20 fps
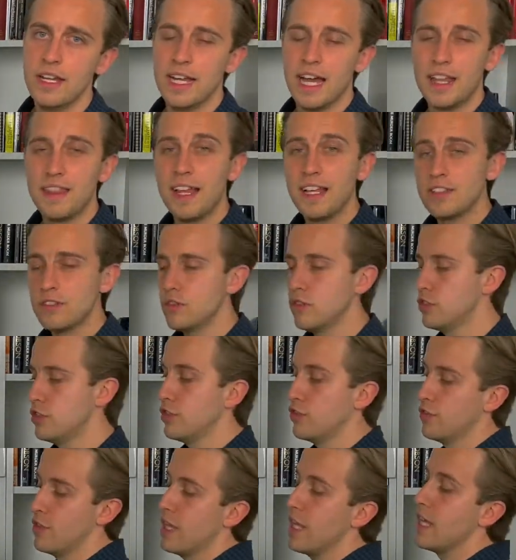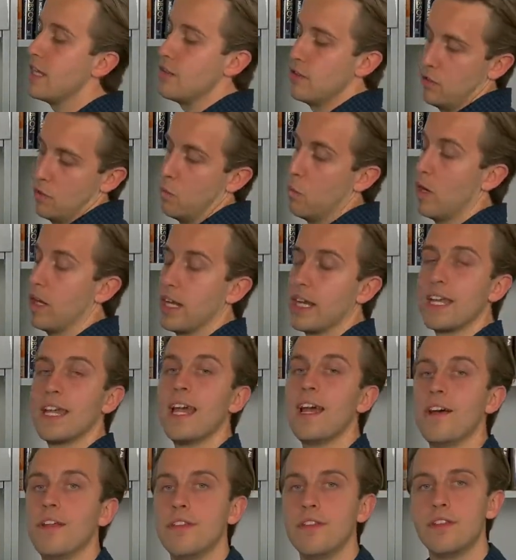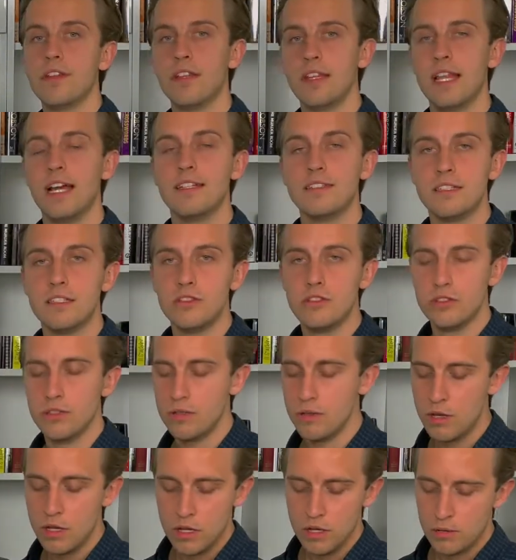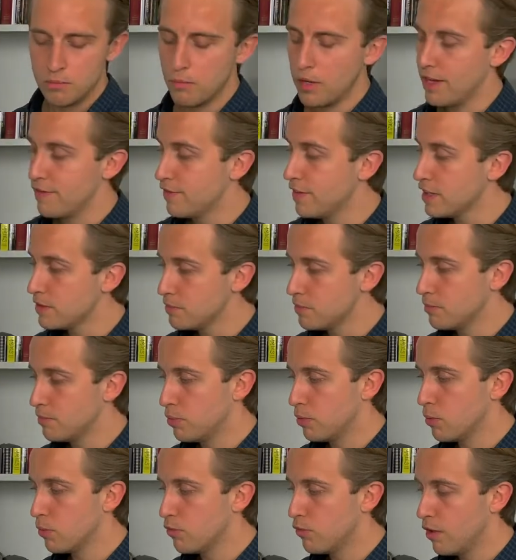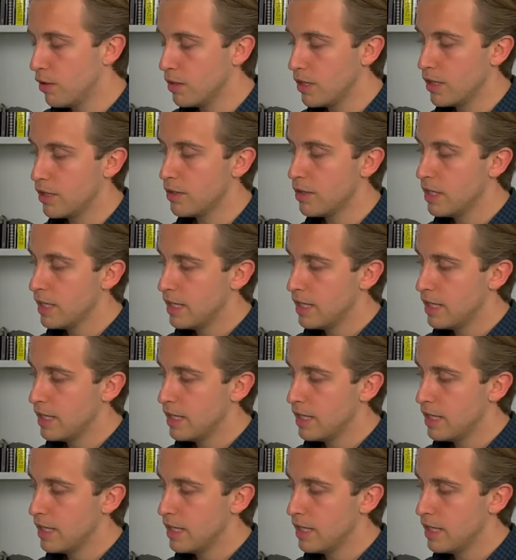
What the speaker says: and that's not just into one account, that's into my investment portfolio,